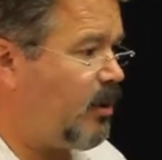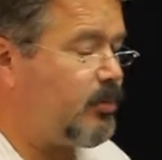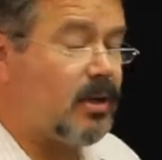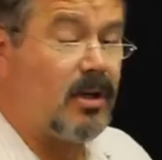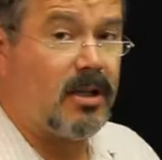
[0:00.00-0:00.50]

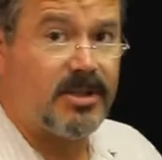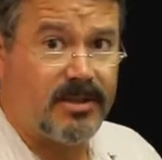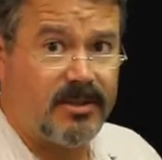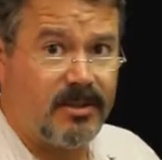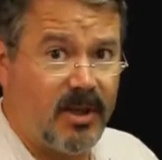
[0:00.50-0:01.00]

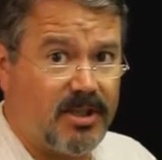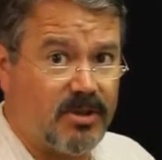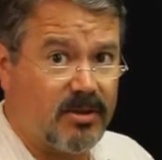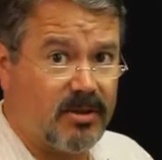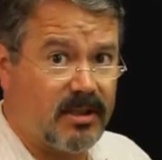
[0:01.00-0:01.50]
precaution to make
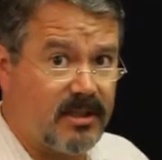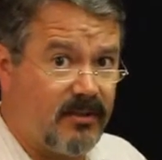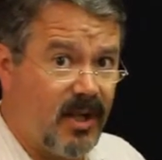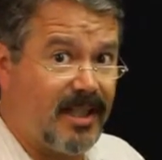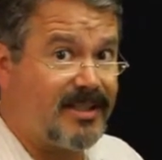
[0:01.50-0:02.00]
sure that the
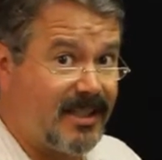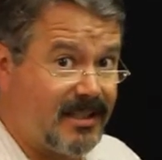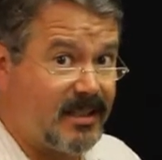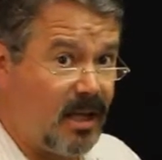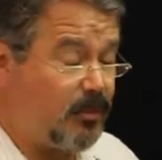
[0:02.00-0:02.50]
device
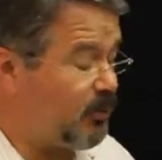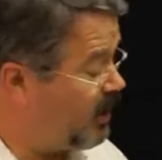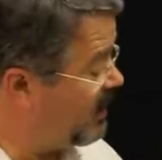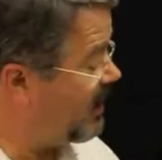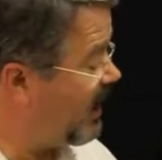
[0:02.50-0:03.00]
is
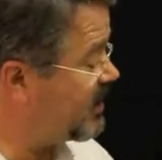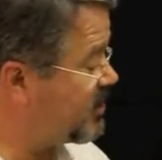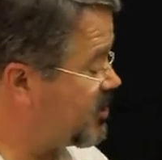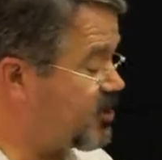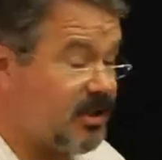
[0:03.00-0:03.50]
operating as
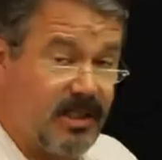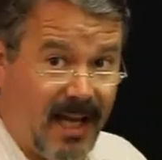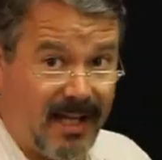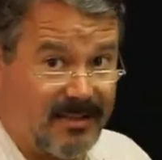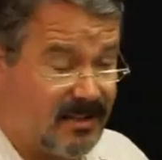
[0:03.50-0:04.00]
it should,
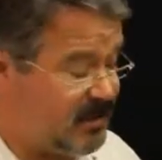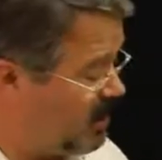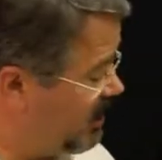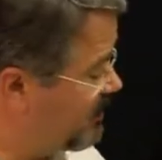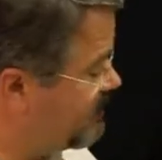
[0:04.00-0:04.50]
as
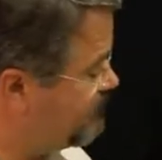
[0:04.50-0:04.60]
designed.